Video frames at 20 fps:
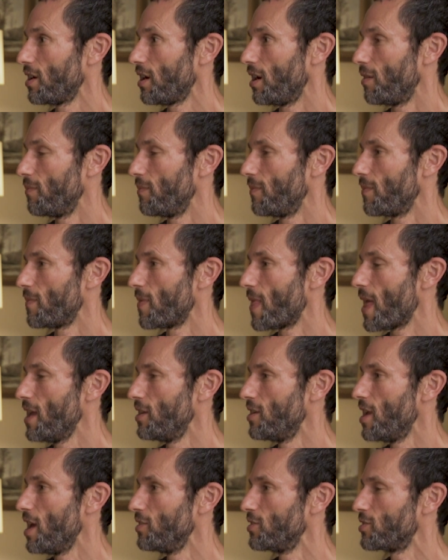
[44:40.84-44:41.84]
Um,
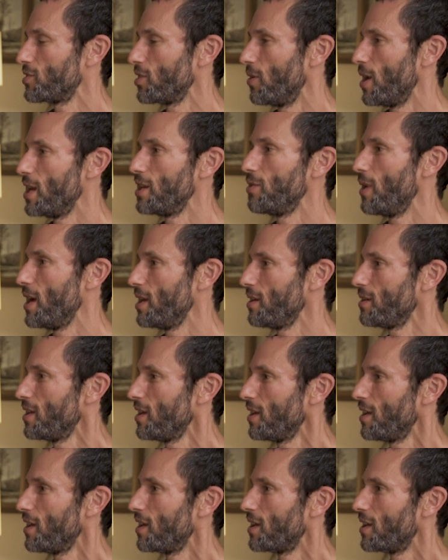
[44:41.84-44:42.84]
and, and so anyway,
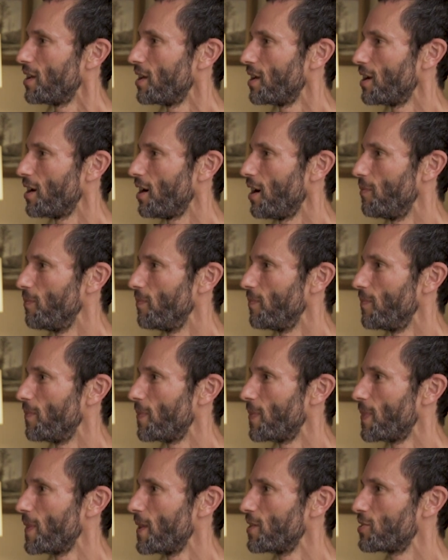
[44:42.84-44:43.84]
um,
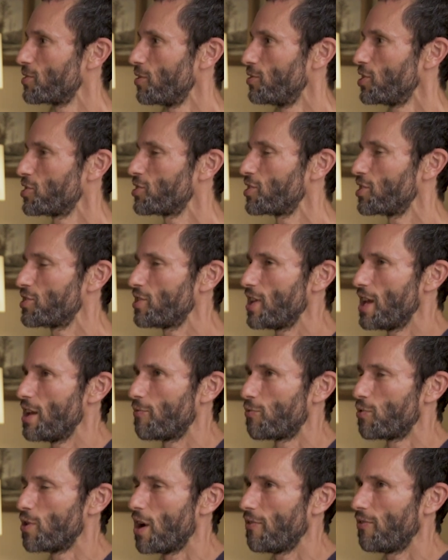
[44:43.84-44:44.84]
so just to say,
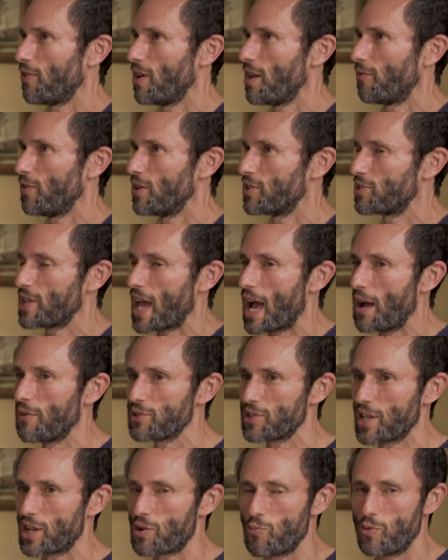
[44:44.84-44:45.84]
if, we're, if, if it
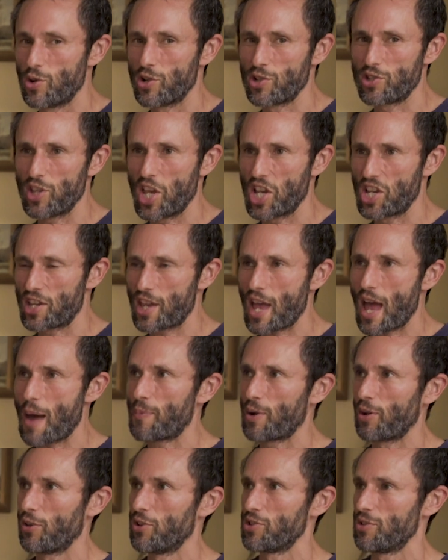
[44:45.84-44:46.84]
sounds like we're saying
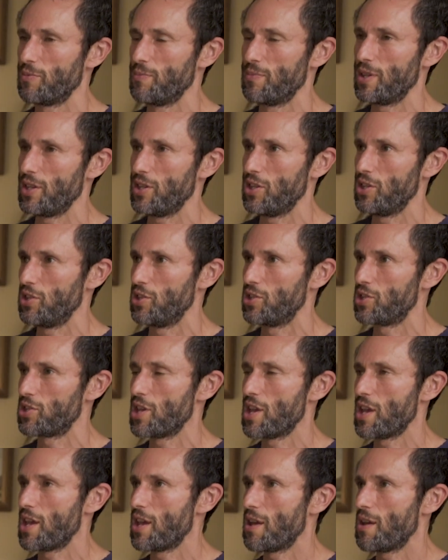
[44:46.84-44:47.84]
capitalism
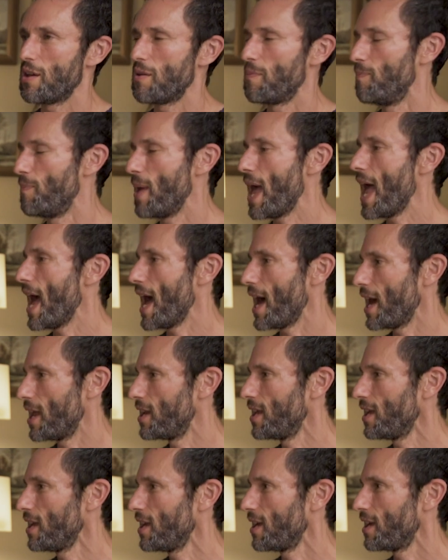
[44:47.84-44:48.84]
is
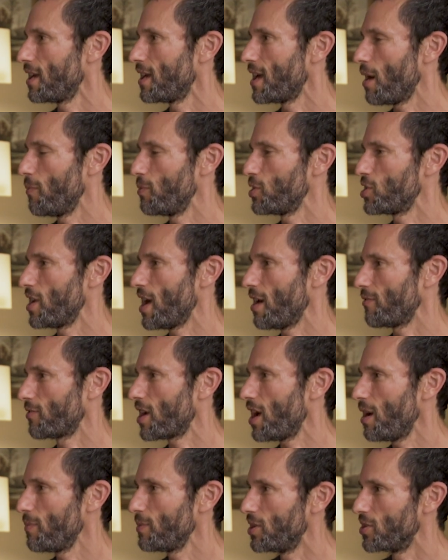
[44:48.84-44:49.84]
bad and we should have
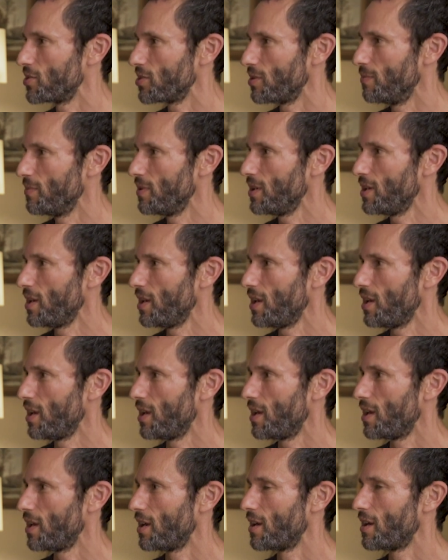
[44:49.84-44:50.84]
communism,
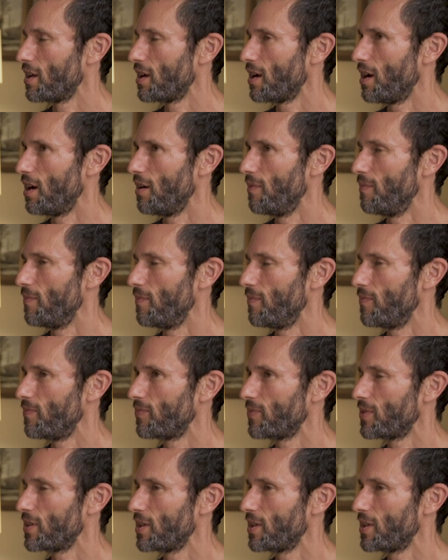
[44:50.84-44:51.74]
um,